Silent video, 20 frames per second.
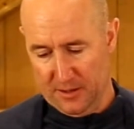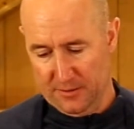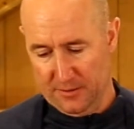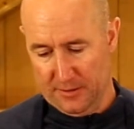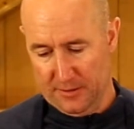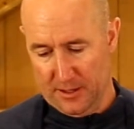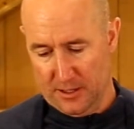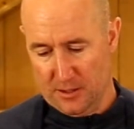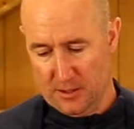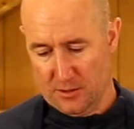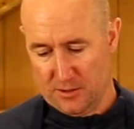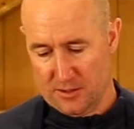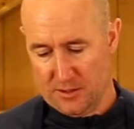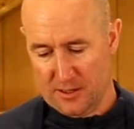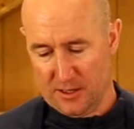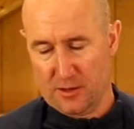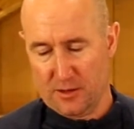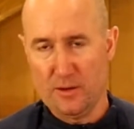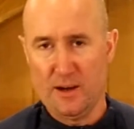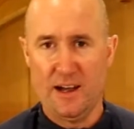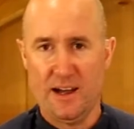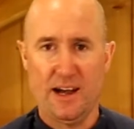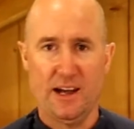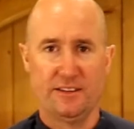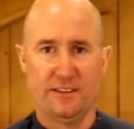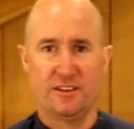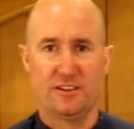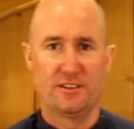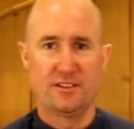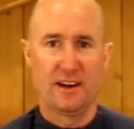They're quite hard
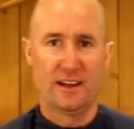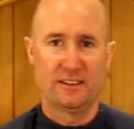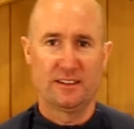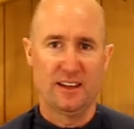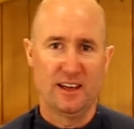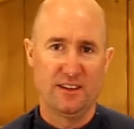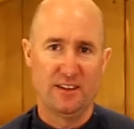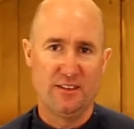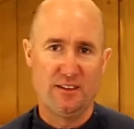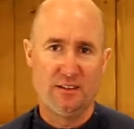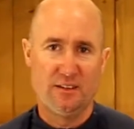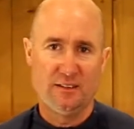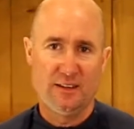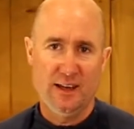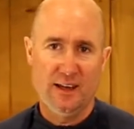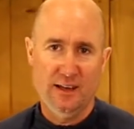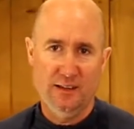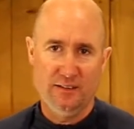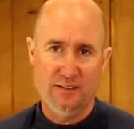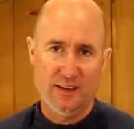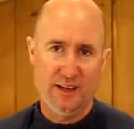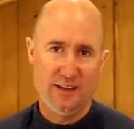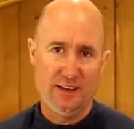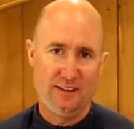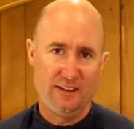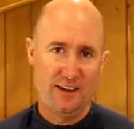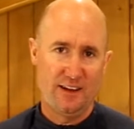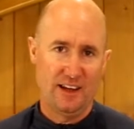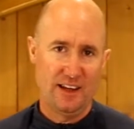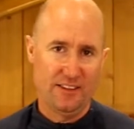to track down these days, and
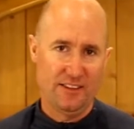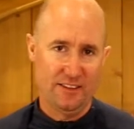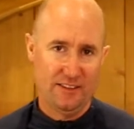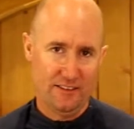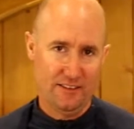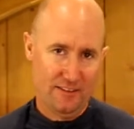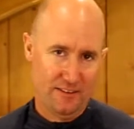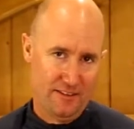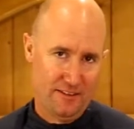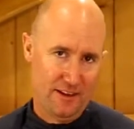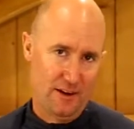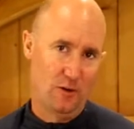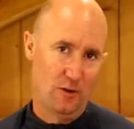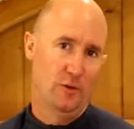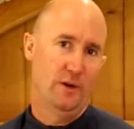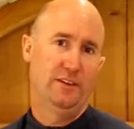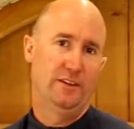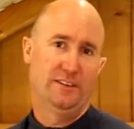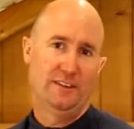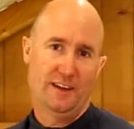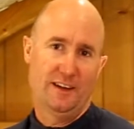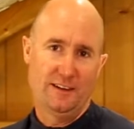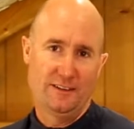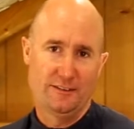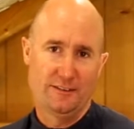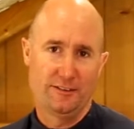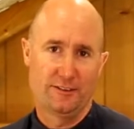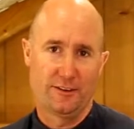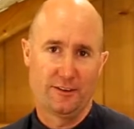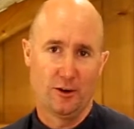they're always getting
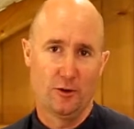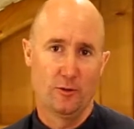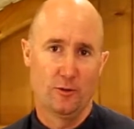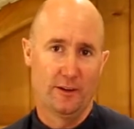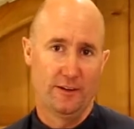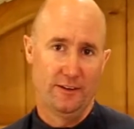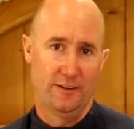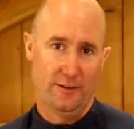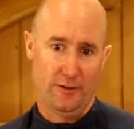stolen.